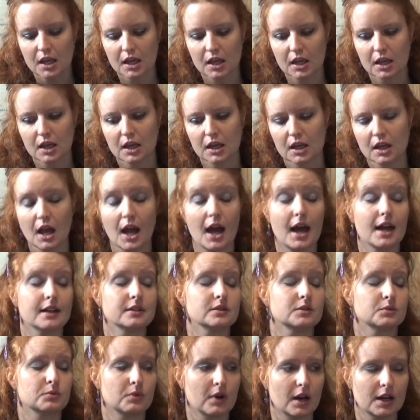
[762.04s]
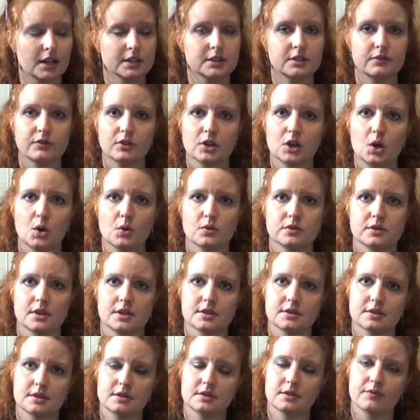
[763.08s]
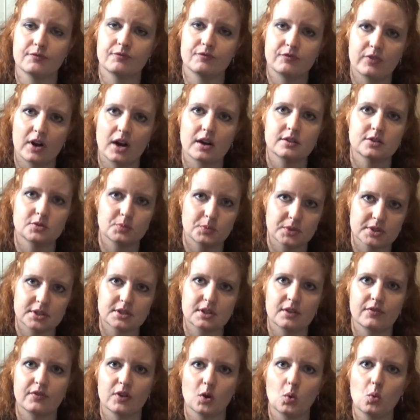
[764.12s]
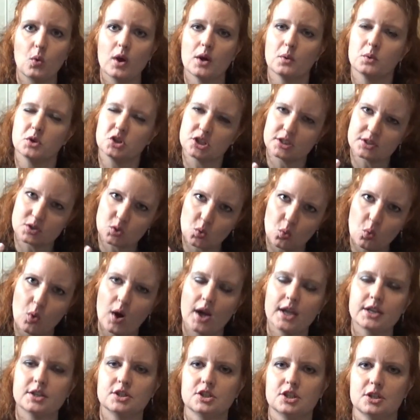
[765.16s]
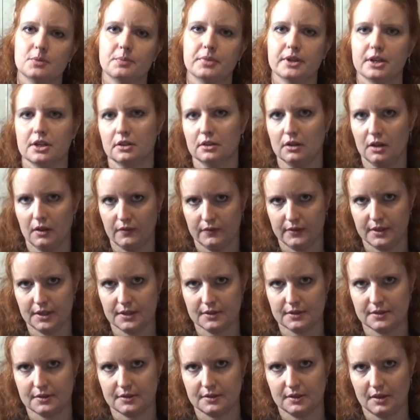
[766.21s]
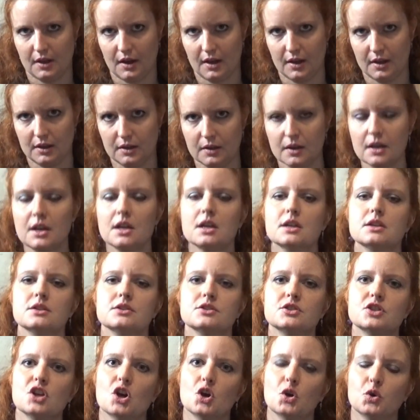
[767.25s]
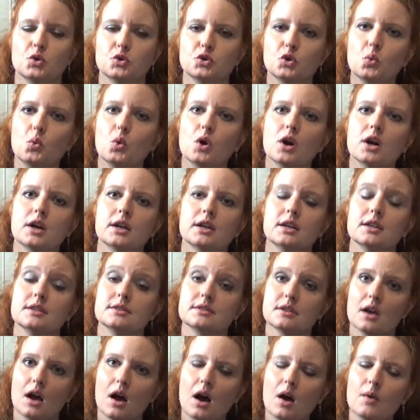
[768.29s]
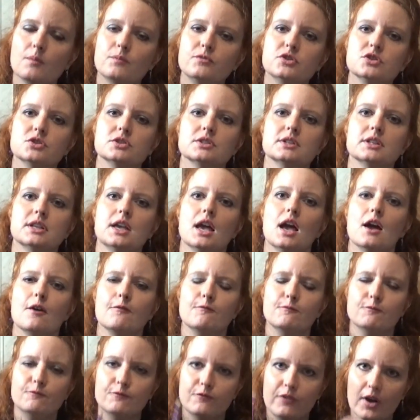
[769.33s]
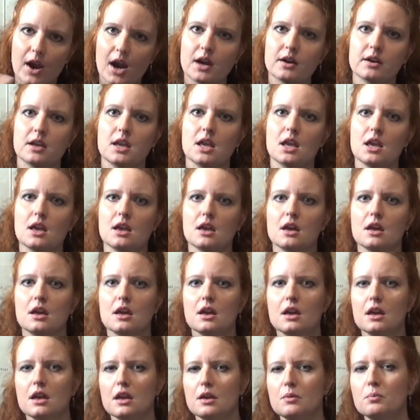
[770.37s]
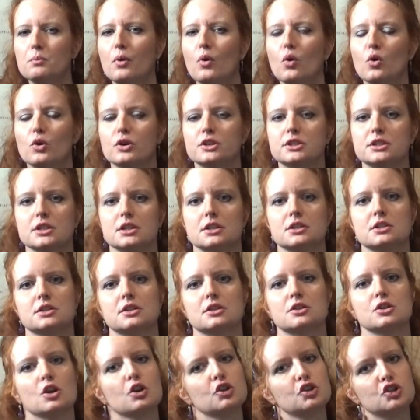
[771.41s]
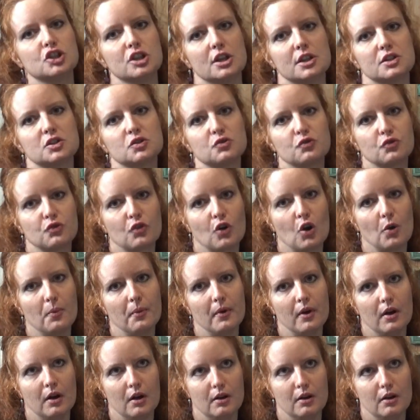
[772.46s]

and relative clauses in a very specific way, which is quite typical of this style. So the work is obviously very important, not just from